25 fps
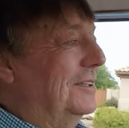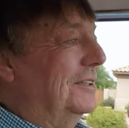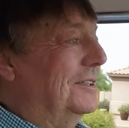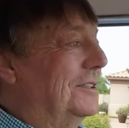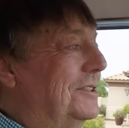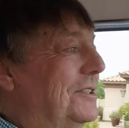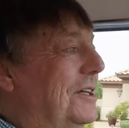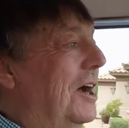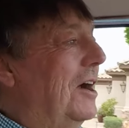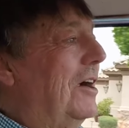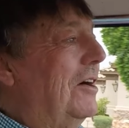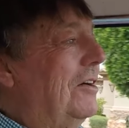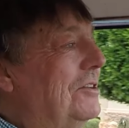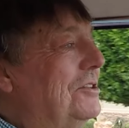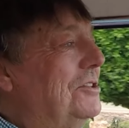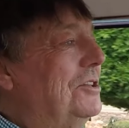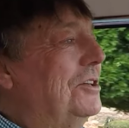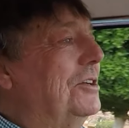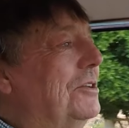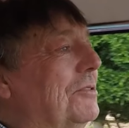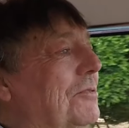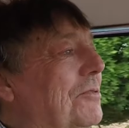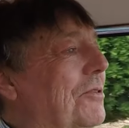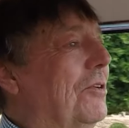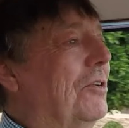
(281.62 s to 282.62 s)
The tires, you
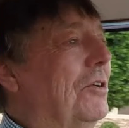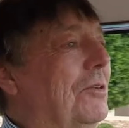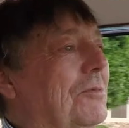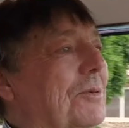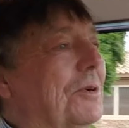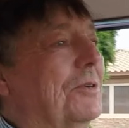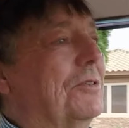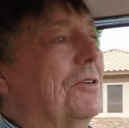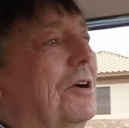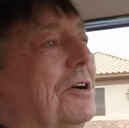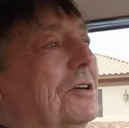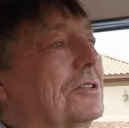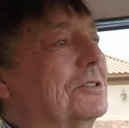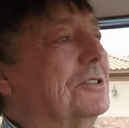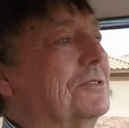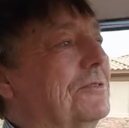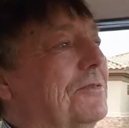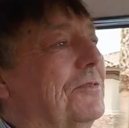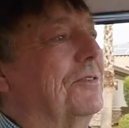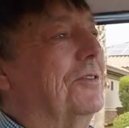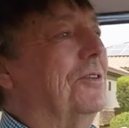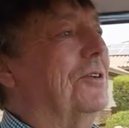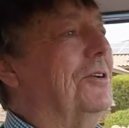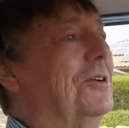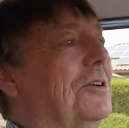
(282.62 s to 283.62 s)
could roll them across the
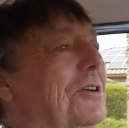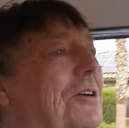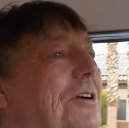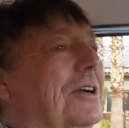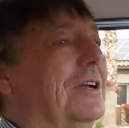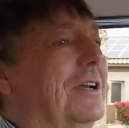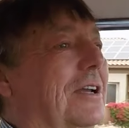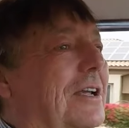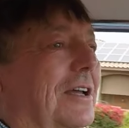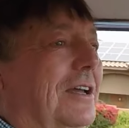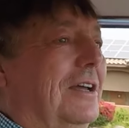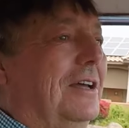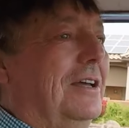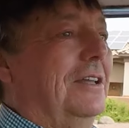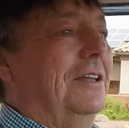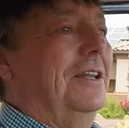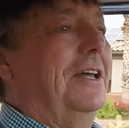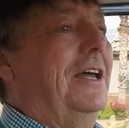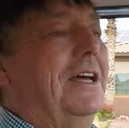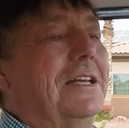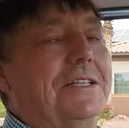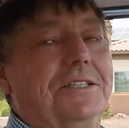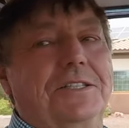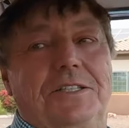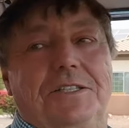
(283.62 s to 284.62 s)
floor, and they
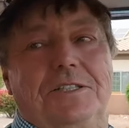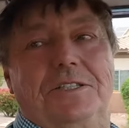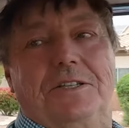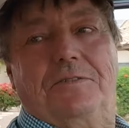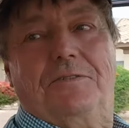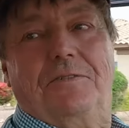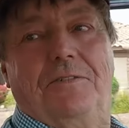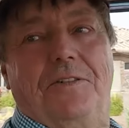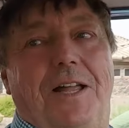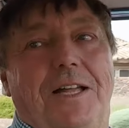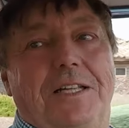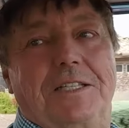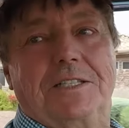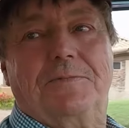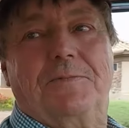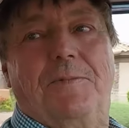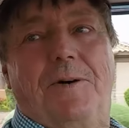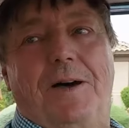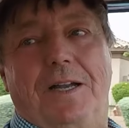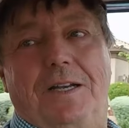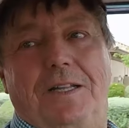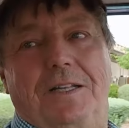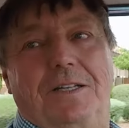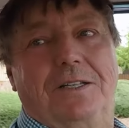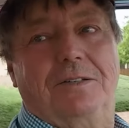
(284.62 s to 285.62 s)
had such a flat
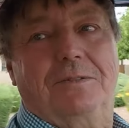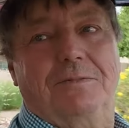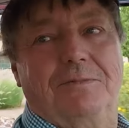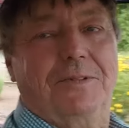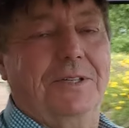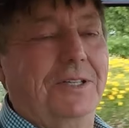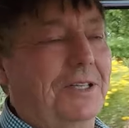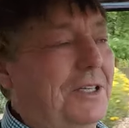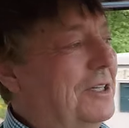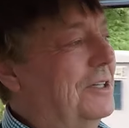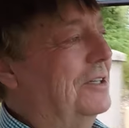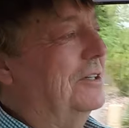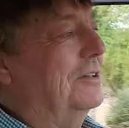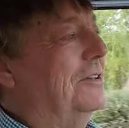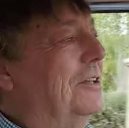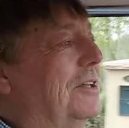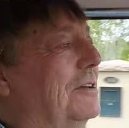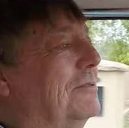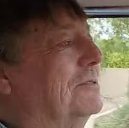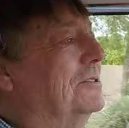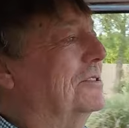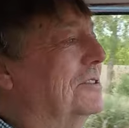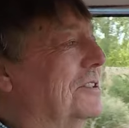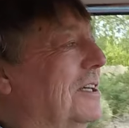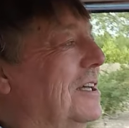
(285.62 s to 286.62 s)
spot on them. They
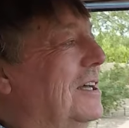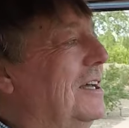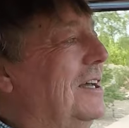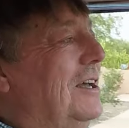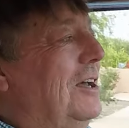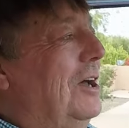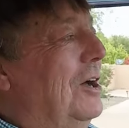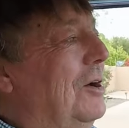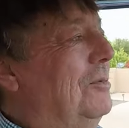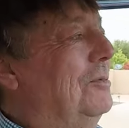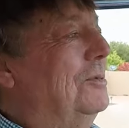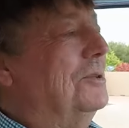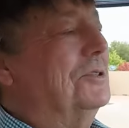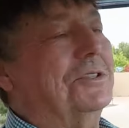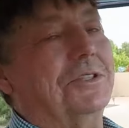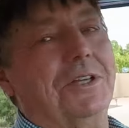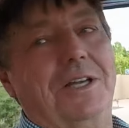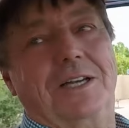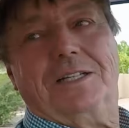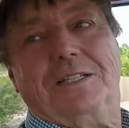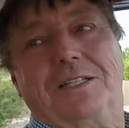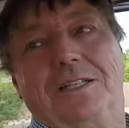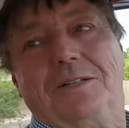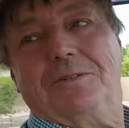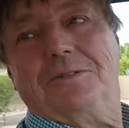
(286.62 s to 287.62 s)
were almost
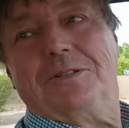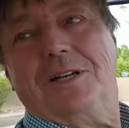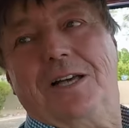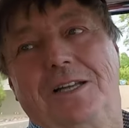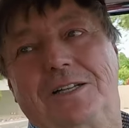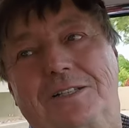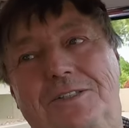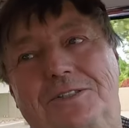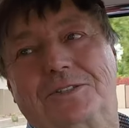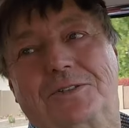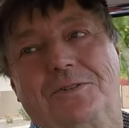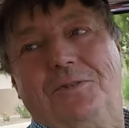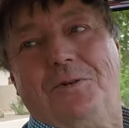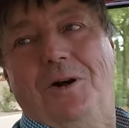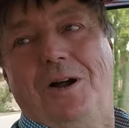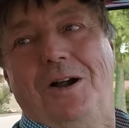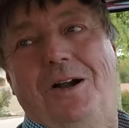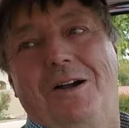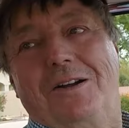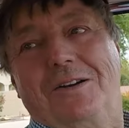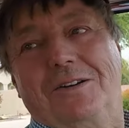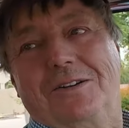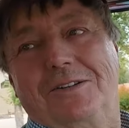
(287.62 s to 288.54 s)
like they had a square.